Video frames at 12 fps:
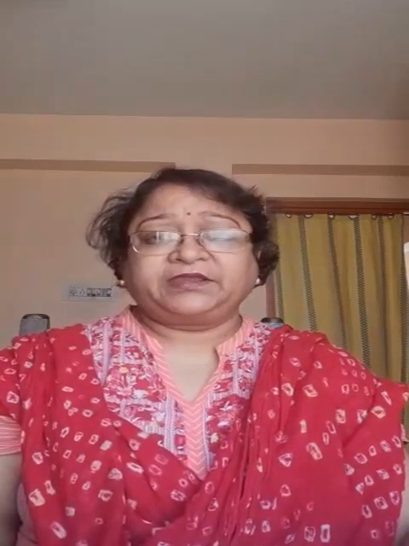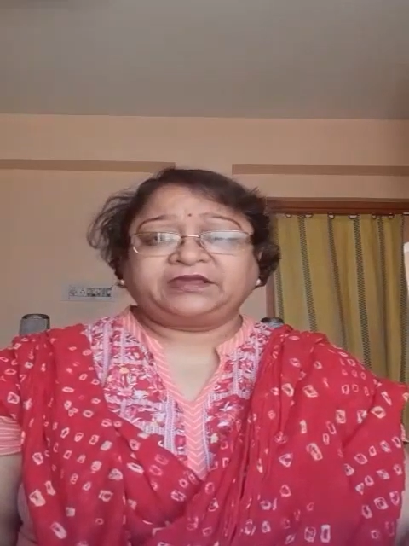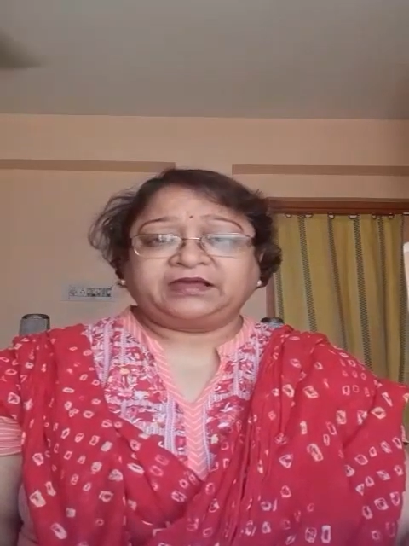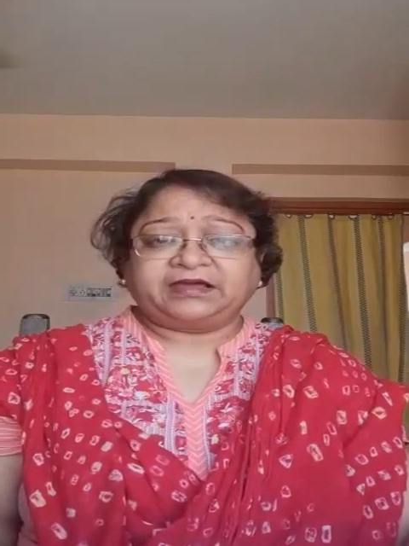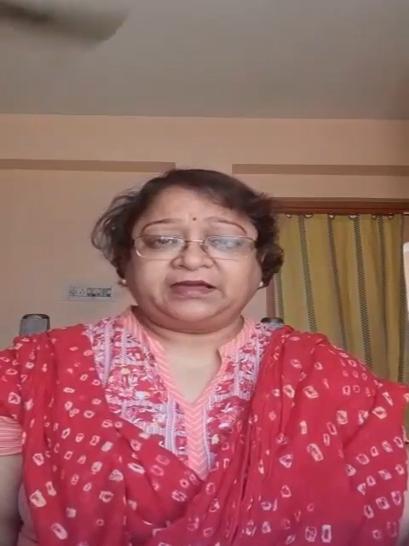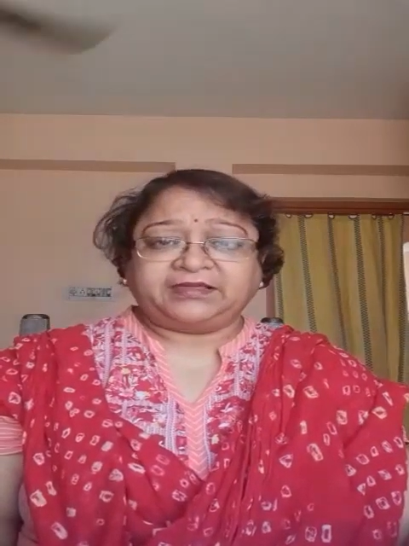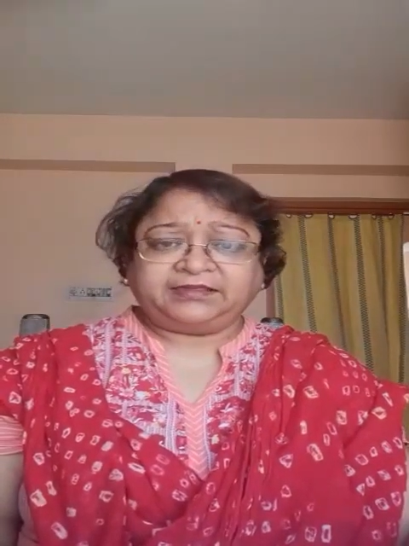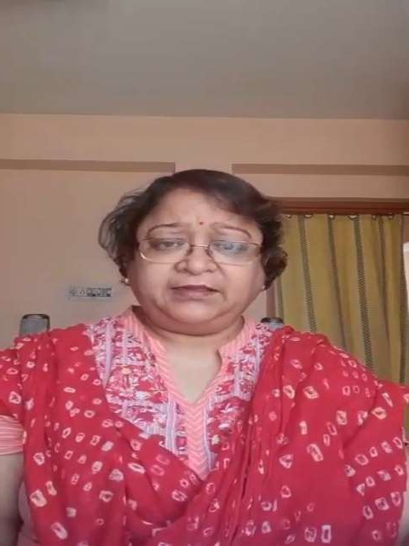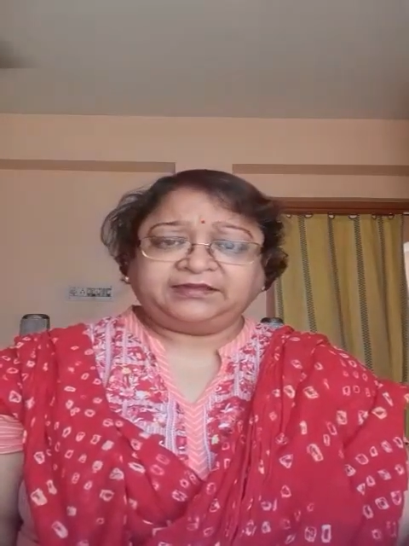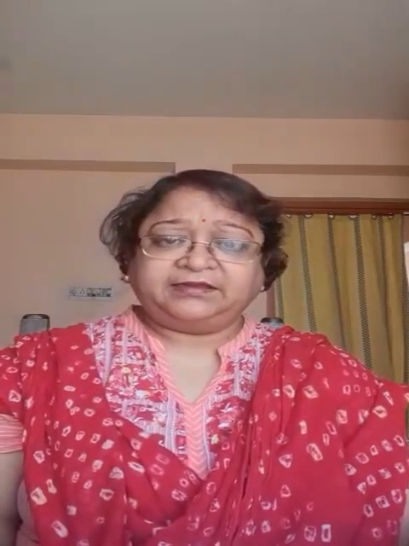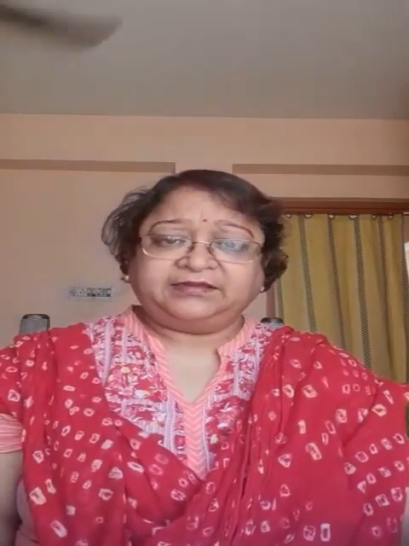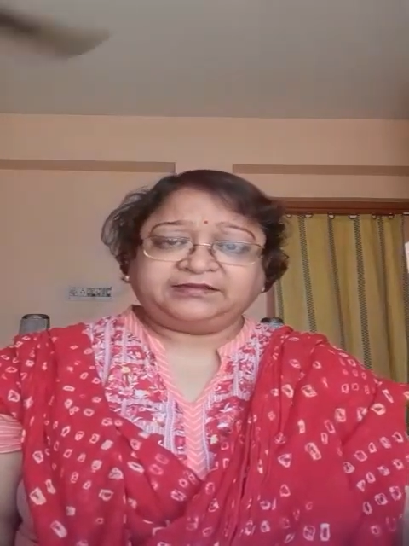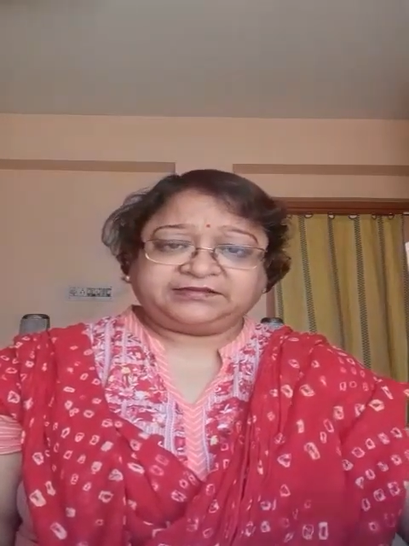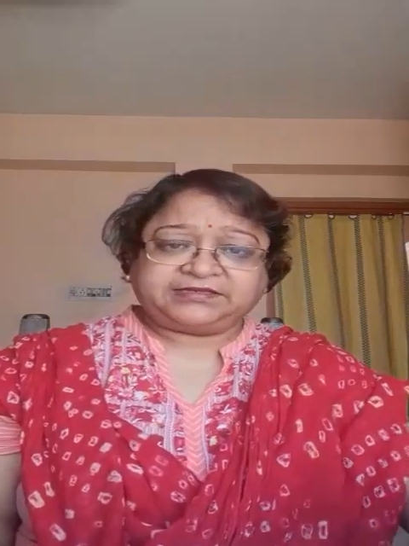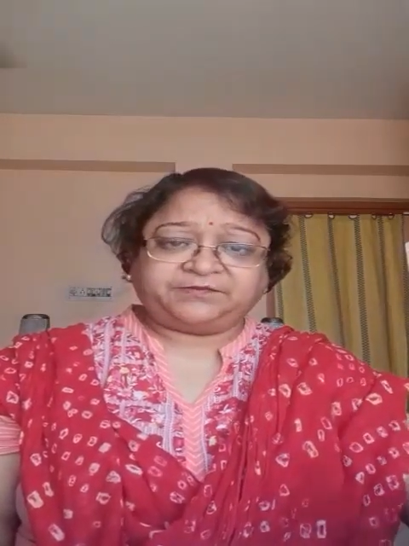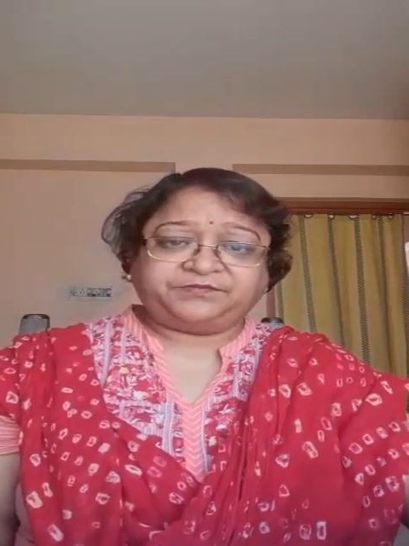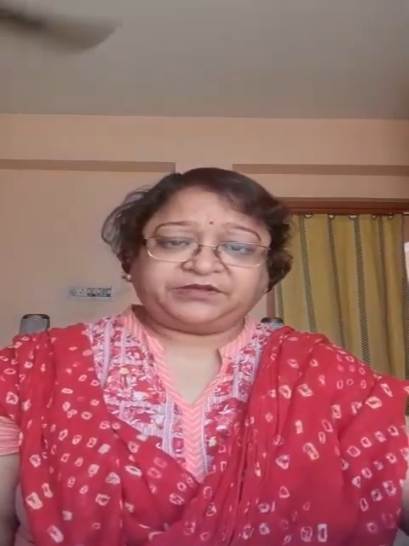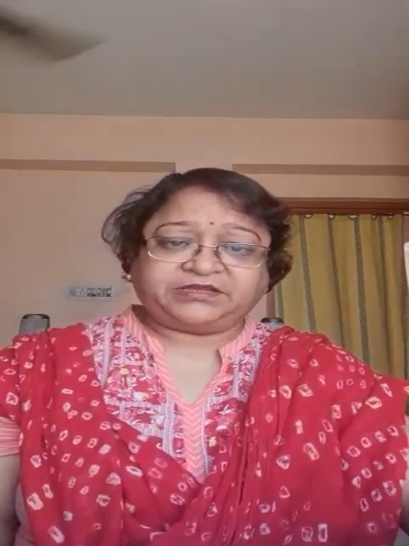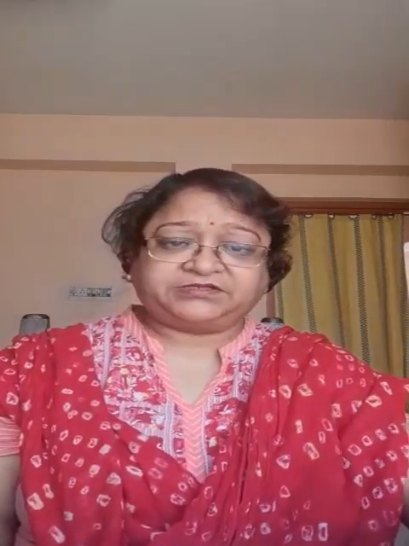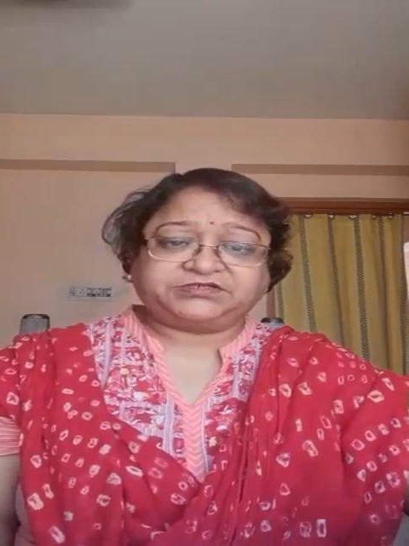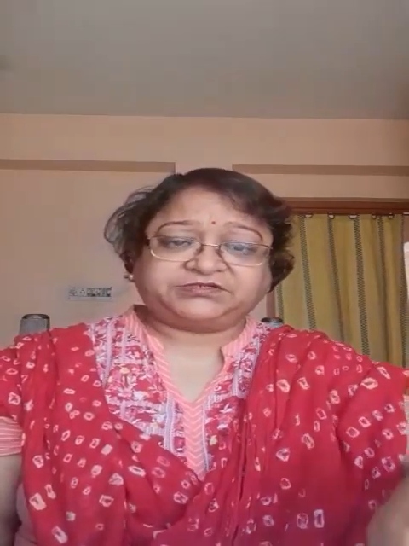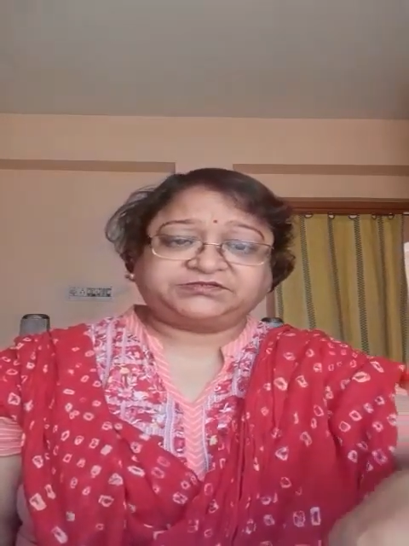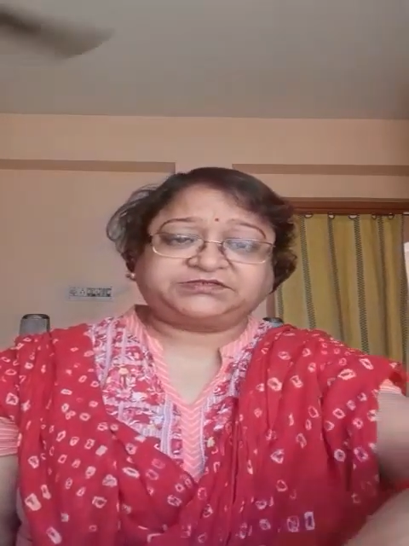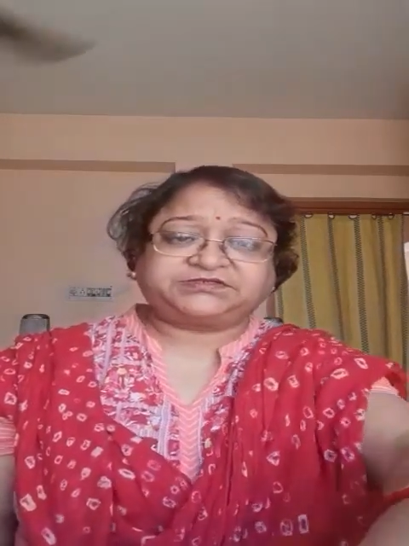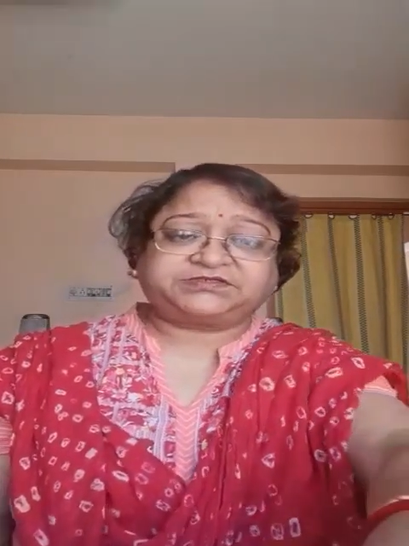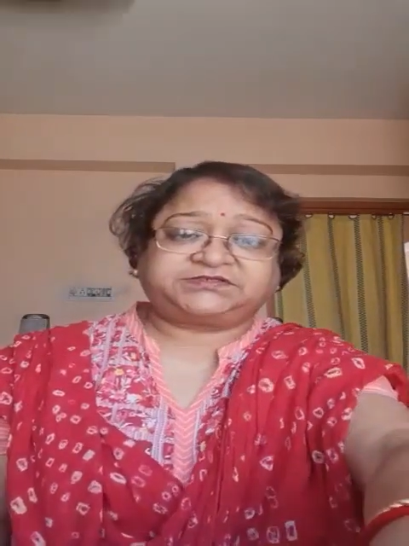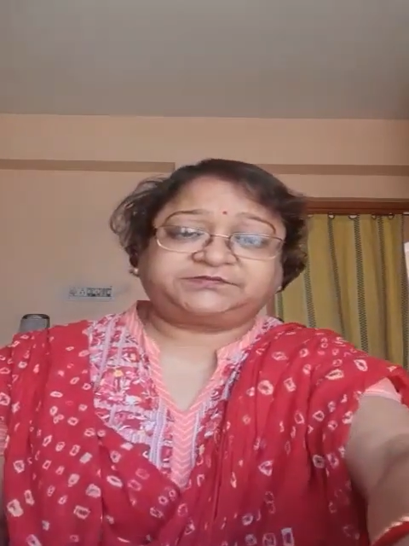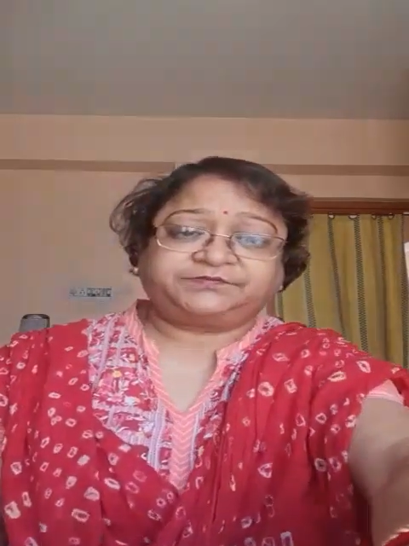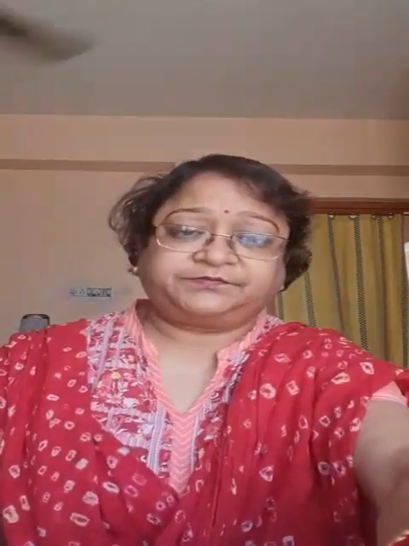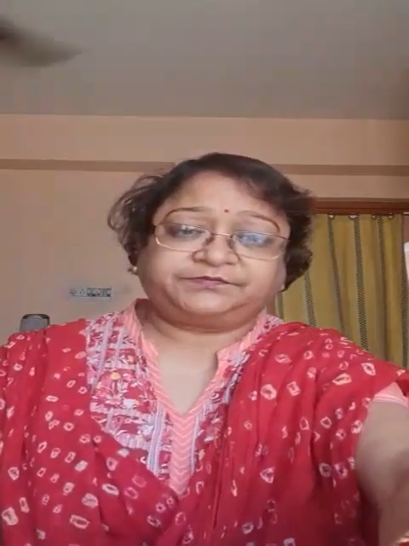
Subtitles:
Now here, children, again I am